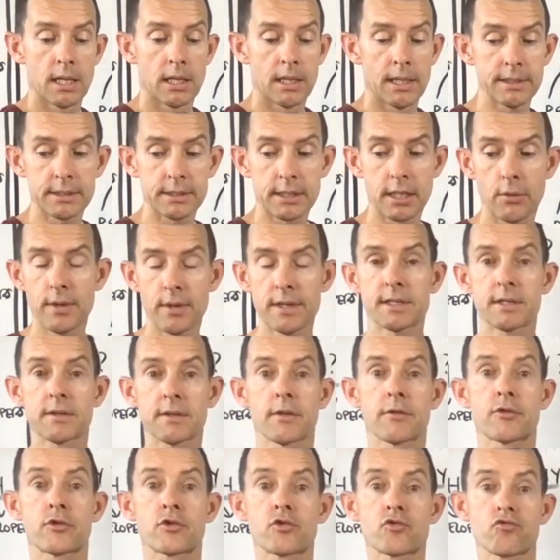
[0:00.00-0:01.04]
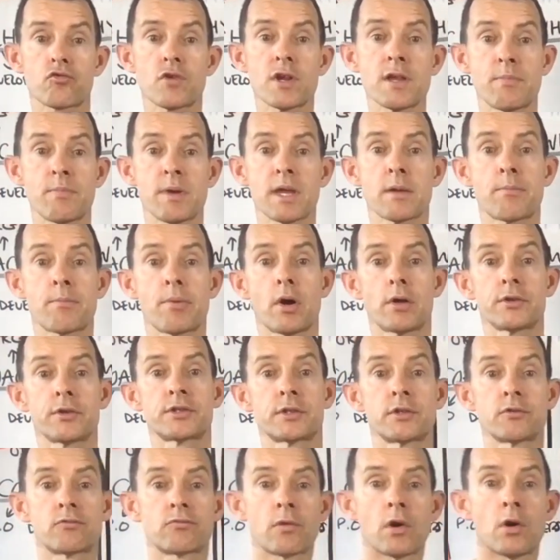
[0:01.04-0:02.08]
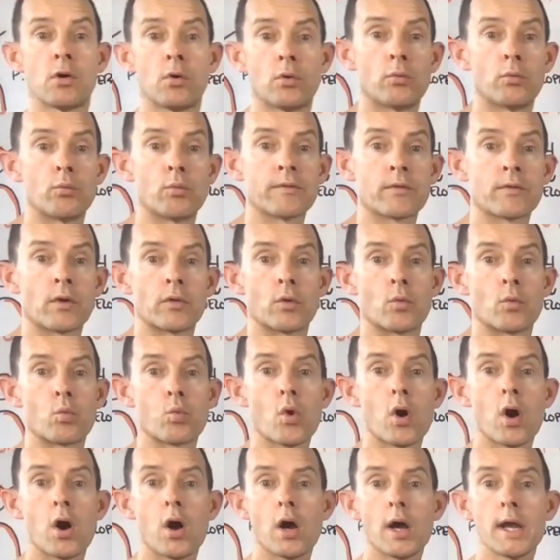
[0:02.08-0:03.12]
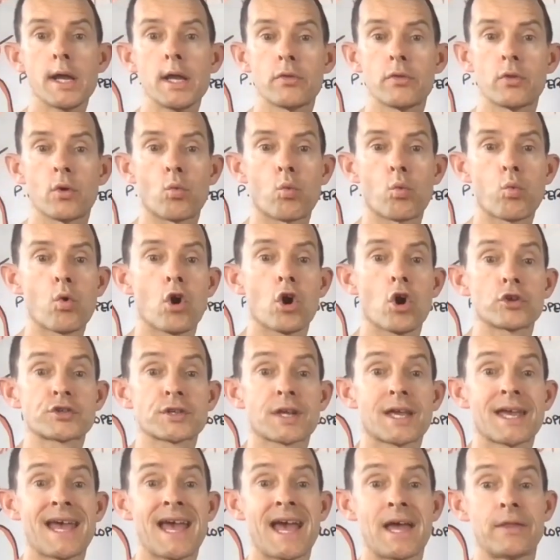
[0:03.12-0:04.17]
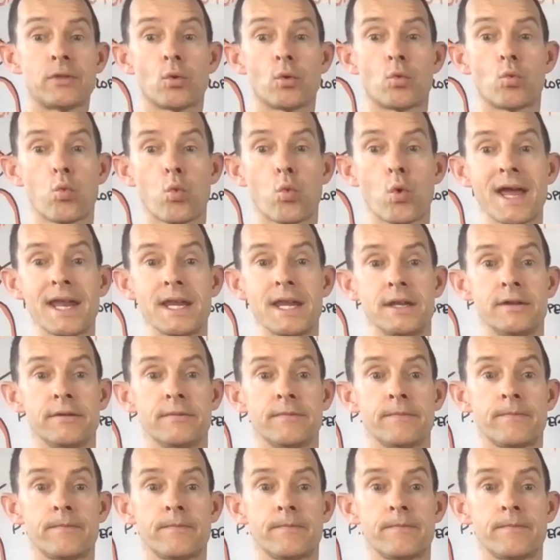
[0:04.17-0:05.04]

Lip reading: Let's go into the three big parts of the role. We've got the why, the what, and the when.